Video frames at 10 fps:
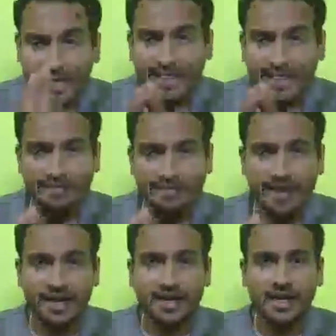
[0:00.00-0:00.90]
and
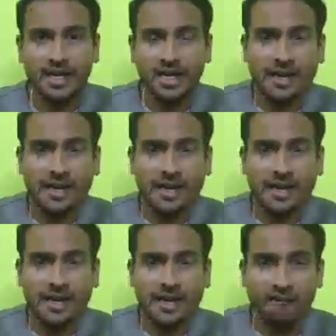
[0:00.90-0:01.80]
tell them that,
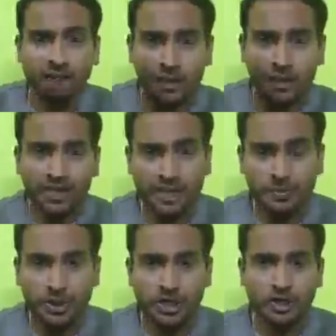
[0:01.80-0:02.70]
and within this
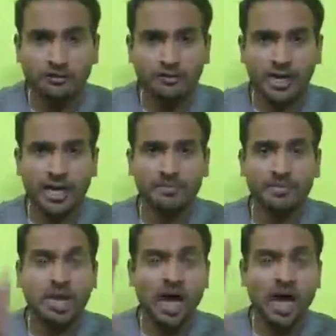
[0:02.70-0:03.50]
period of time,